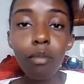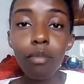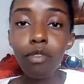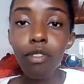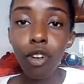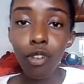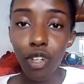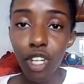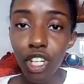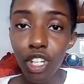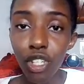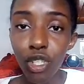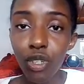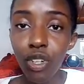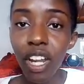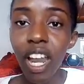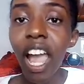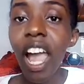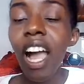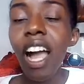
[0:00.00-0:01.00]

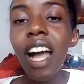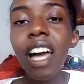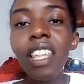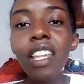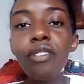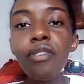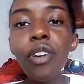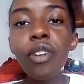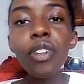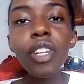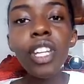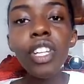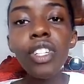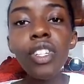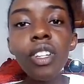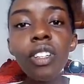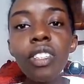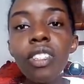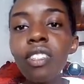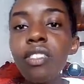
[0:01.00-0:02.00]
foundation. Other
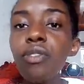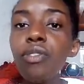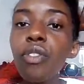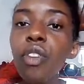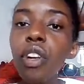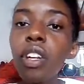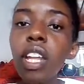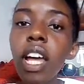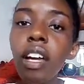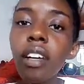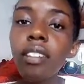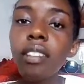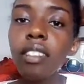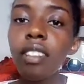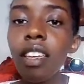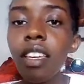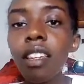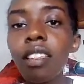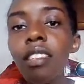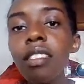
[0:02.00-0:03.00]
foundations for dark
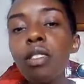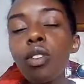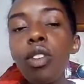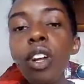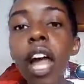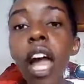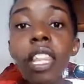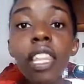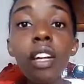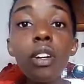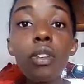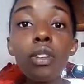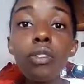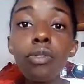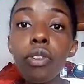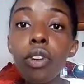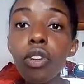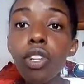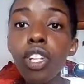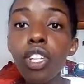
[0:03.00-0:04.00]
skins or other
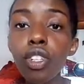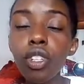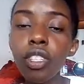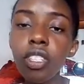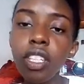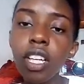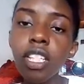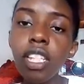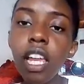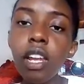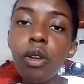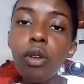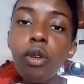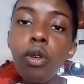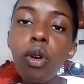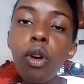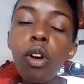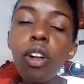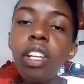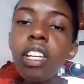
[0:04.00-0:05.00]
good foundations that I
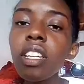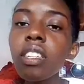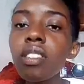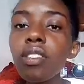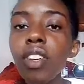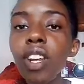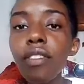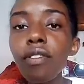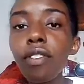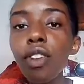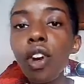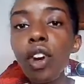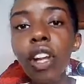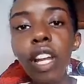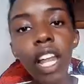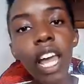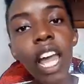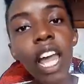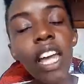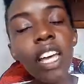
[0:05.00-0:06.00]
know on is
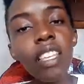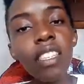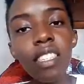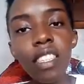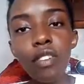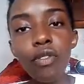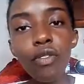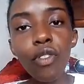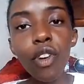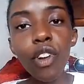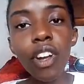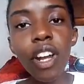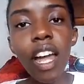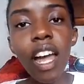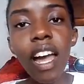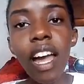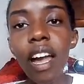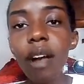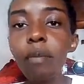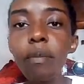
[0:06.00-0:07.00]
Revlon,
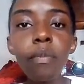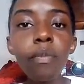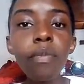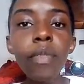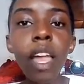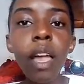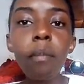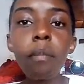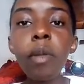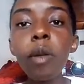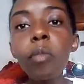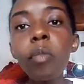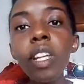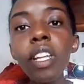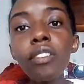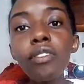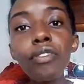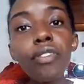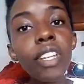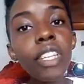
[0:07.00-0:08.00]
Sephora,
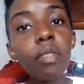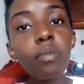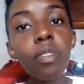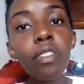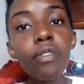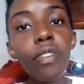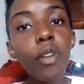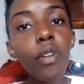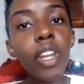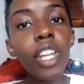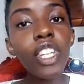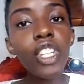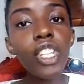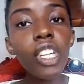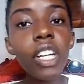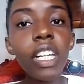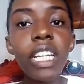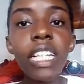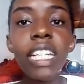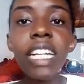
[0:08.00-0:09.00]
Maybelline Fit Me
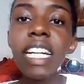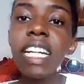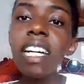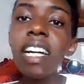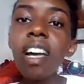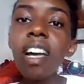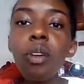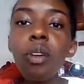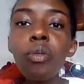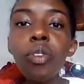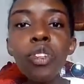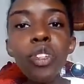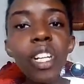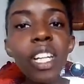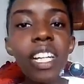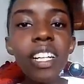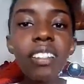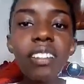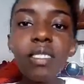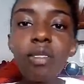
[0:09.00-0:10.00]
foundation. Which
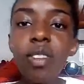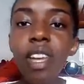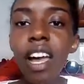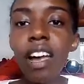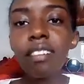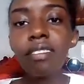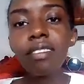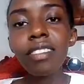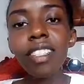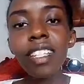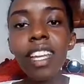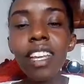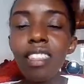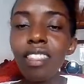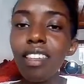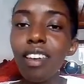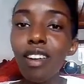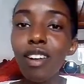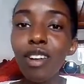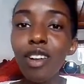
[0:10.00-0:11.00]
one else do we have?
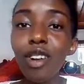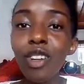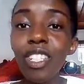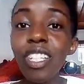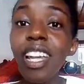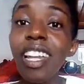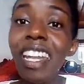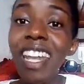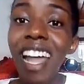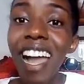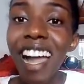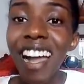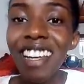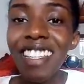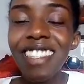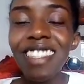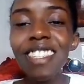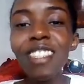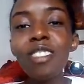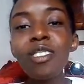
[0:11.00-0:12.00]
There are a lot.
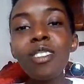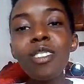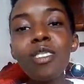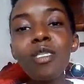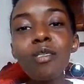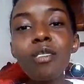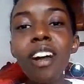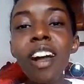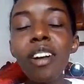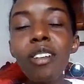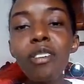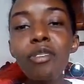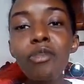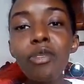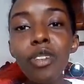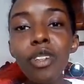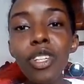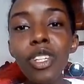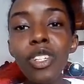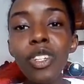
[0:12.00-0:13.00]
NARS is also a good
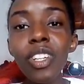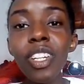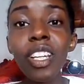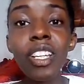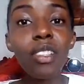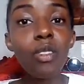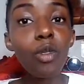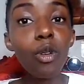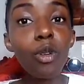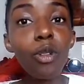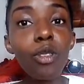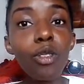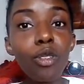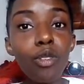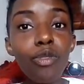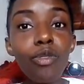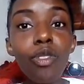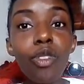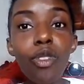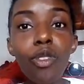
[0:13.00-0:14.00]
foundation,
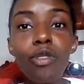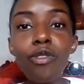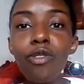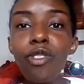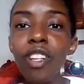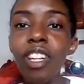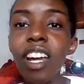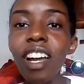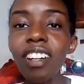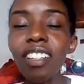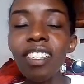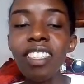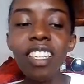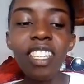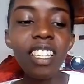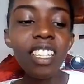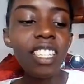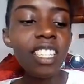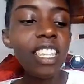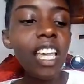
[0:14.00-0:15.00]
also for dark
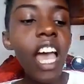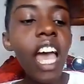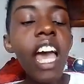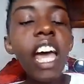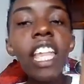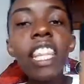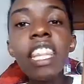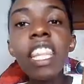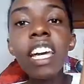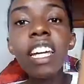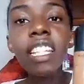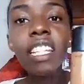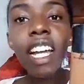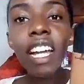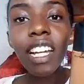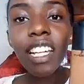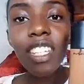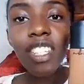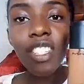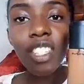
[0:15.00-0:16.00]
skins. The
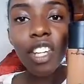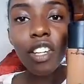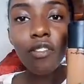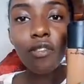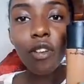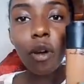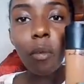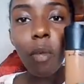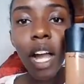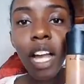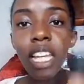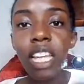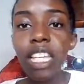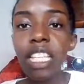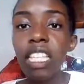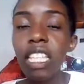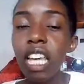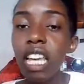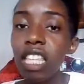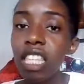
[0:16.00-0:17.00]
darkest shade for MAC
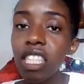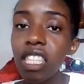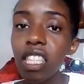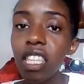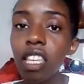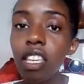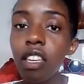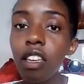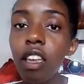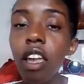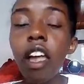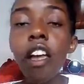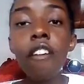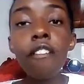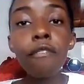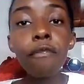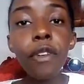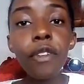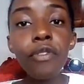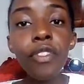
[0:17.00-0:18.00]
is NC
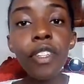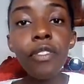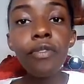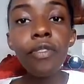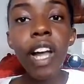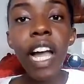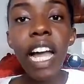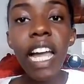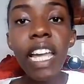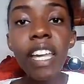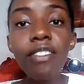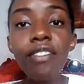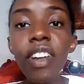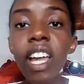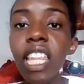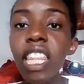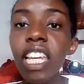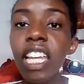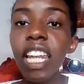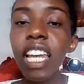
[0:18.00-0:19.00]
55
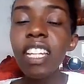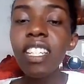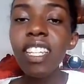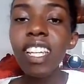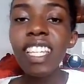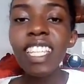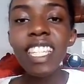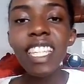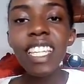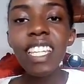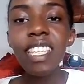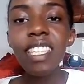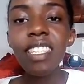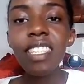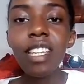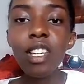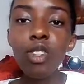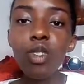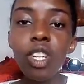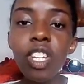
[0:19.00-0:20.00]
and the lightest
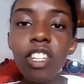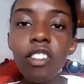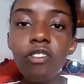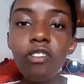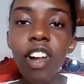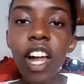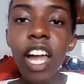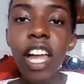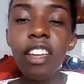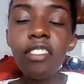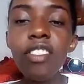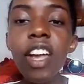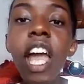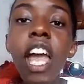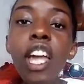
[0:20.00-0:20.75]
is 25.